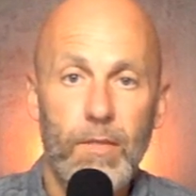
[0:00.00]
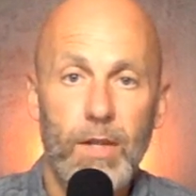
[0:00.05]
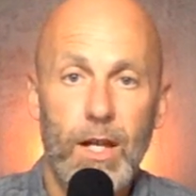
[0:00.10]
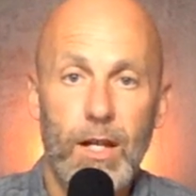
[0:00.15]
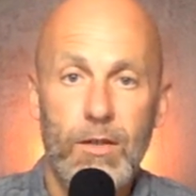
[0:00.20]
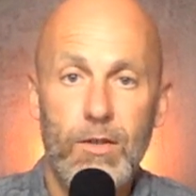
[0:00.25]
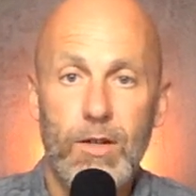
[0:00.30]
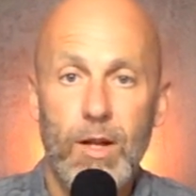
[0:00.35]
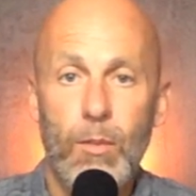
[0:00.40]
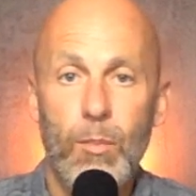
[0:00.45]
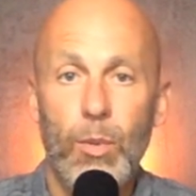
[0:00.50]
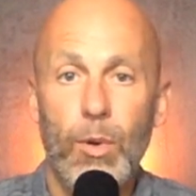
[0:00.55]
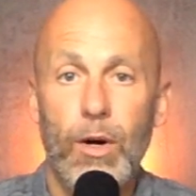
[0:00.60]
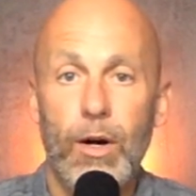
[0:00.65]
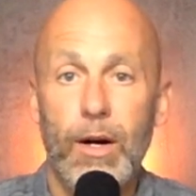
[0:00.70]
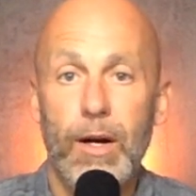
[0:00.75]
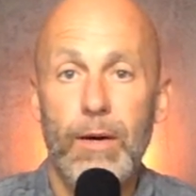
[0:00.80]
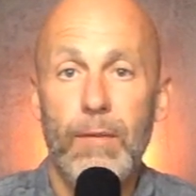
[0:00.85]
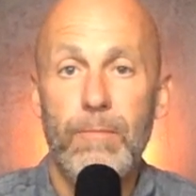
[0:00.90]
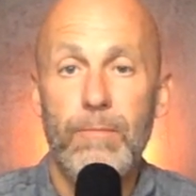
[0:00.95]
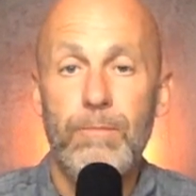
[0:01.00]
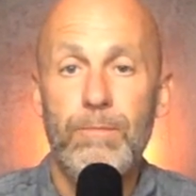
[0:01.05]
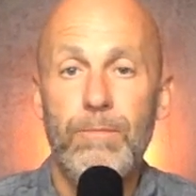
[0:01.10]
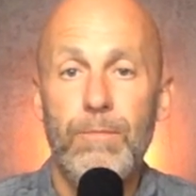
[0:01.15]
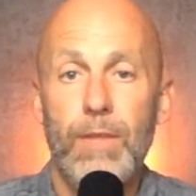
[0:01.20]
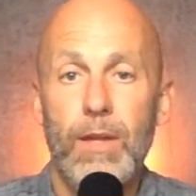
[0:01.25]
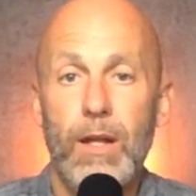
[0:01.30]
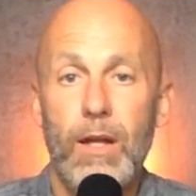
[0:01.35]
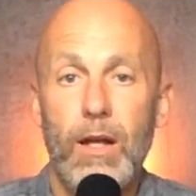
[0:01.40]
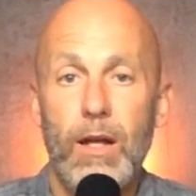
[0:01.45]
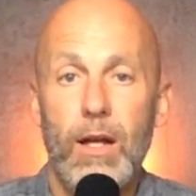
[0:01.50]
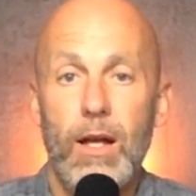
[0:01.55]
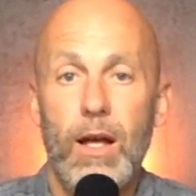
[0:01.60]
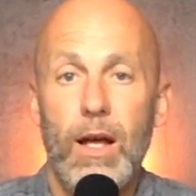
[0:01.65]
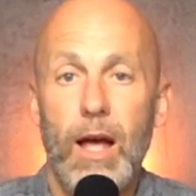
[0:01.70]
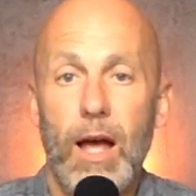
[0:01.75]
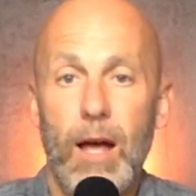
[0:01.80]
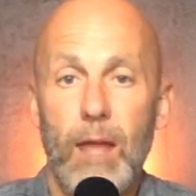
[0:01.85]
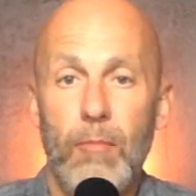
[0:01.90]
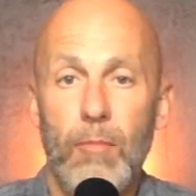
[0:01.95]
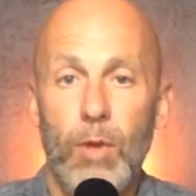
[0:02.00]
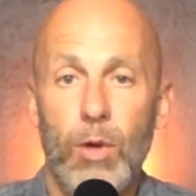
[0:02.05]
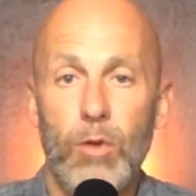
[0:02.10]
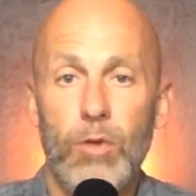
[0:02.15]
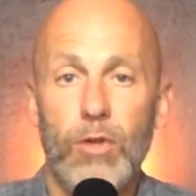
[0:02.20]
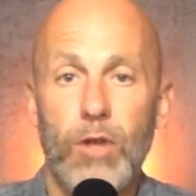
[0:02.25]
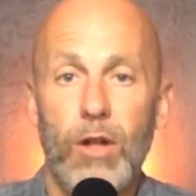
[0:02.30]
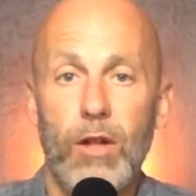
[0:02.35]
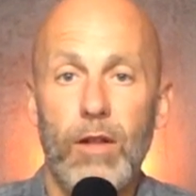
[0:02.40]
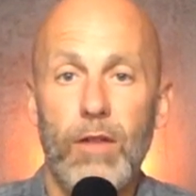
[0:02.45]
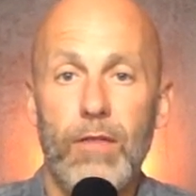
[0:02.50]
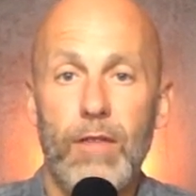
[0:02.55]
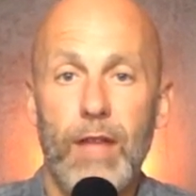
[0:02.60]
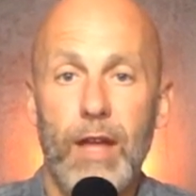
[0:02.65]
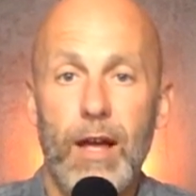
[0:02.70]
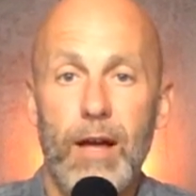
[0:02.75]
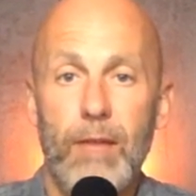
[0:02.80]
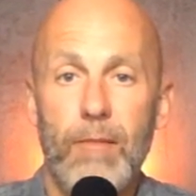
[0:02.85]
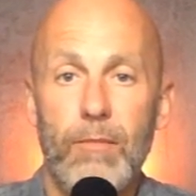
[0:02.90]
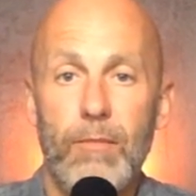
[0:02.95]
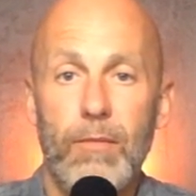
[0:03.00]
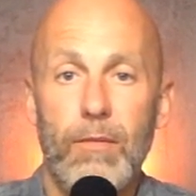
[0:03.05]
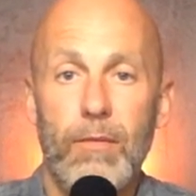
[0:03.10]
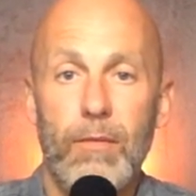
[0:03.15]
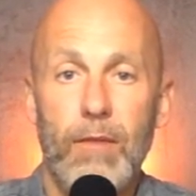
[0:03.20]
is temporary. And most all of that